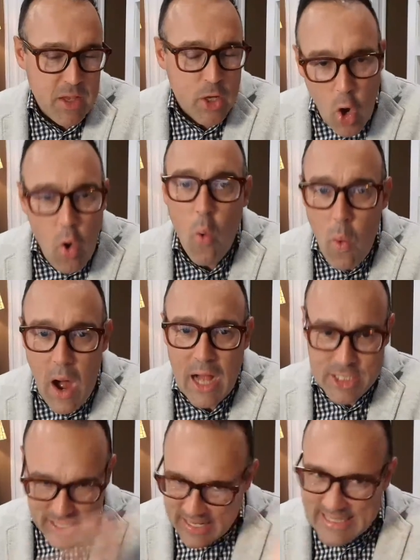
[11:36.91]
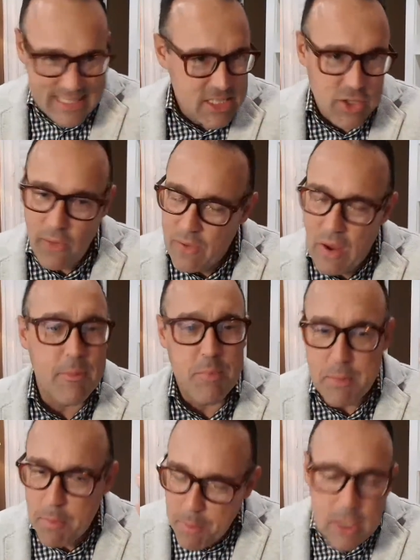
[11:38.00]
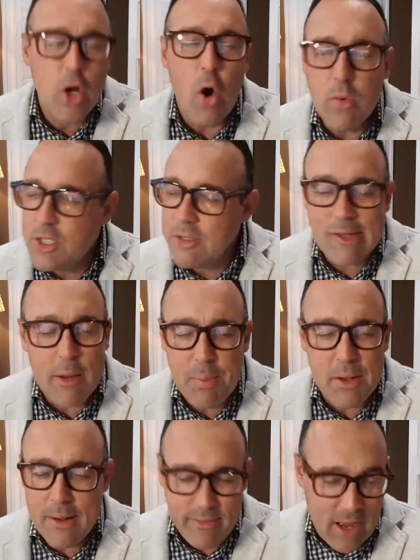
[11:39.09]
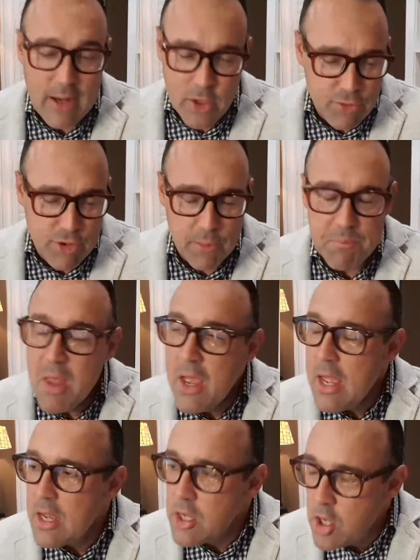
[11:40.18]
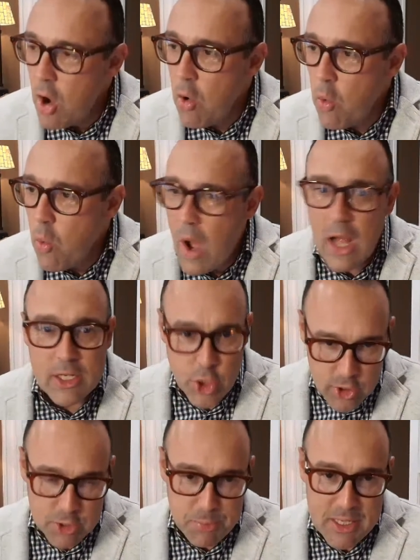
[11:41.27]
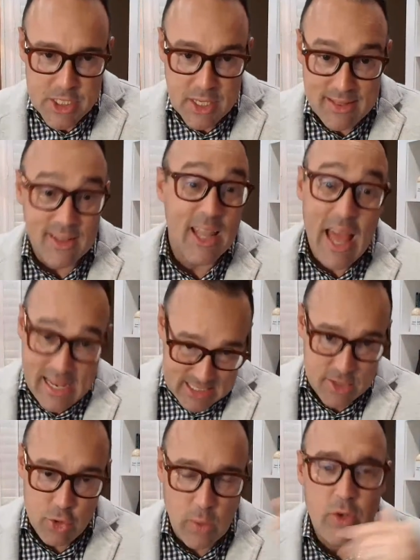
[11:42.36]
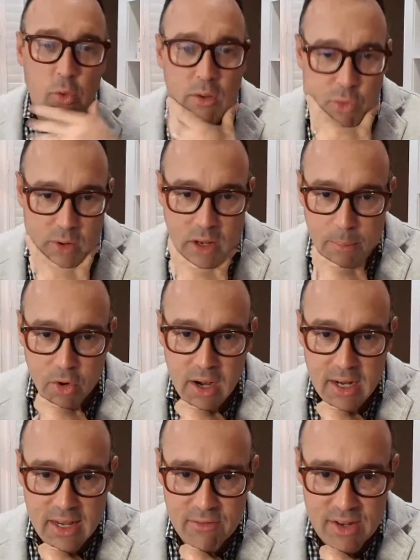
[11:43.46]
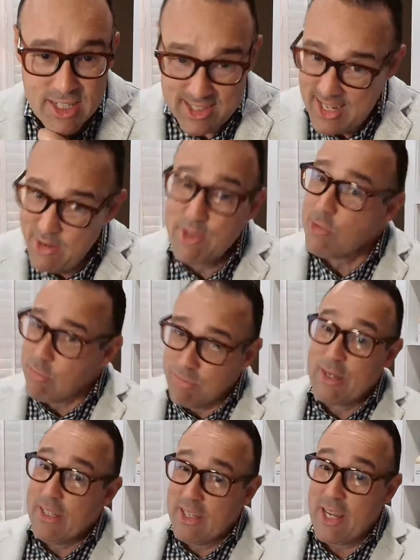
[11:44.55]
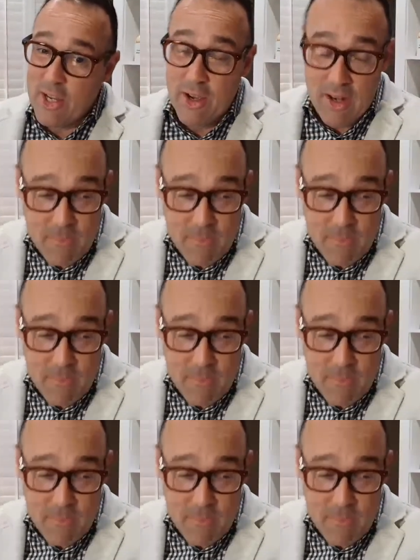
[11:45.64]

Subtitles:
Go watch, and I say this all the time to people, but go just type in, it's on YouTube. Go watch her speech at the 2024 Democratic Convention. It was really good.